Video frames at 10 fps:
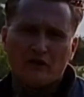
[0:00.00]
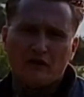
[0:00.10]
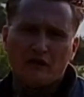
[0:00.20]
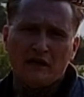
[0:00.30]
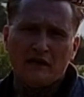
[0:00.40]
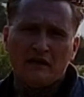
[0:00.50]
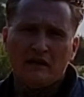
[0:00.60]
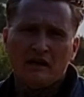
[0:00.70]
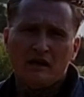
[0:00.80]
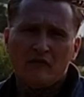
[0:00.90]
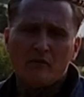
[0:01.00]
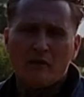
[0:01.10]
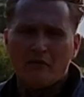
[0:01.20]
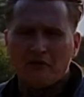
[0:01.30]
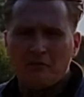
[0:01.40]
I feel in
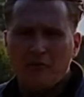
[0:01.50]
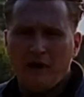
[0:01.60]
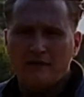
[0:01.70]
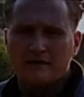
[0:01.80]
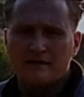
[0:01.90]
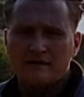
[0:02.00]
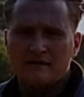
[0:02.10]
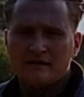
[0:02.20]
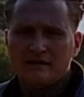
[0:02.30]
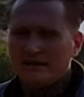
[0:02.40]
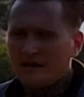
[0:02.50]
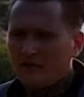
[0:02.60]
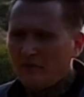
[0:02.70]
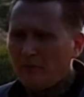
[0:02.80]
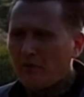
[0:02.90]
remembering the past,
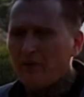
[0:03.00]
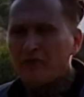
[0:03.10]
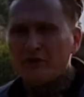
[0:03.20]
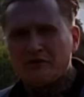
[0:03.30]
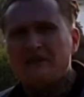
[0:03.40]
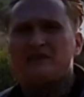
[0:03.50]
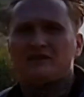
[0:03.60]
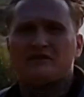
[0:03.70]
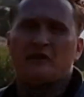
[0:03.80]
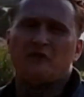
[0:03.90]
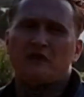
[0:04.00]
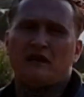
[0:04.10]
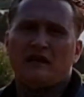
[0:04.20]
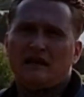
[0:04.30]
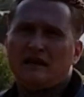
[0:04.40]
we're putting roots into the future,
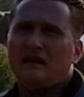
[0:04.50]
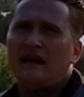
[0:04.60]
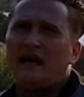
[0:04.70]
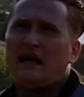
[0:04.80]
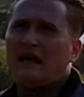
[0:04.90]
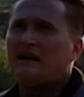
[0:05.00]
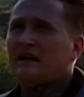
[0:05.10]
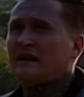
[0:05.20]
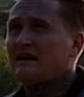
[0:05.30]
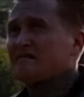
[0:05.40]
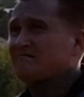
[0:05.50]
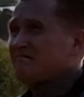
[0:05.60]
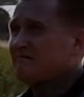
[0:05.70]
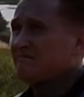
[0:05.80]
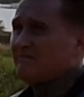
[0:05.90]
and
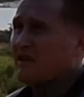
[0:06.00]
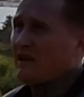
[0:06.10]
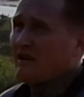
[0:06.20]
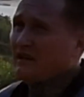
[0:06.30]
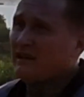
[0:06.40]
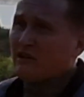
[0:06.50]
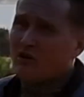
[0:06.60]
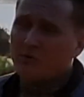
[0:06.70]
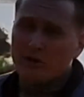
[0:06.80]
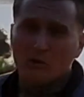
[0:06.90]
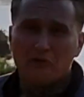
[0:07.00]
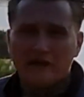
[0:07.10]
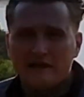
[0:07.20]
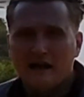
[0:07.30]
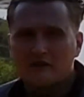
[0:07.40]
you know, we all
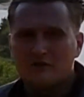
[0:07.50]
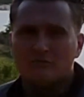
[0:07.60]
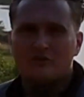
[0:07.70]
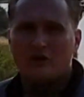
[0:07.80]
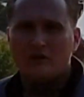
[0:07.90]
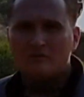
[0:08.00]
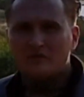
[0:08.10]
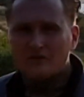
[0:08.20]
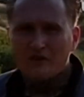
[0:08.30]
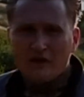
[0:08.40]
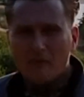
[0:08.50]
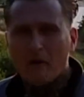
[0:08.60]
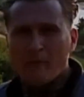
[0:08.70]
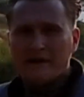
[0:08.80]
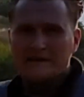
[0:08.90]
need that sometimes.
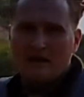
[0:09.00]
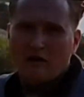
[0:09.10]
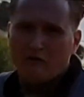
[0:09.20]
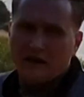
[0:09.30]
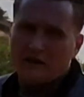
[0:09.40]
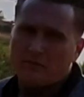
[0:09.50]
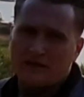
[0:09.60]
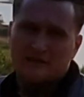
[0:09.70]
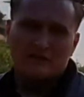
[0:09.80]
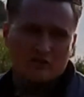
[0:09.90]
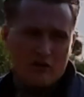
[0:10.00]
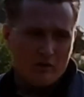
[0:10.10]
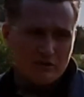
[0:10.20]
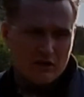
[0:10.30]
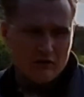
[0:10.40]
my mental health ain't the best at
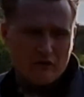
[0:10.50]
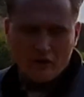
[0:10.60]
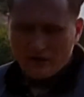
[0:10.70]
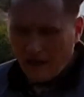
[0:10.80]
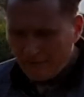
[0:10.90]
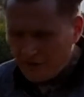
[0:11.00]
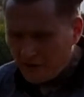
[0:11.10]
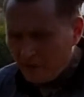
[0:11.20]
times, and I find having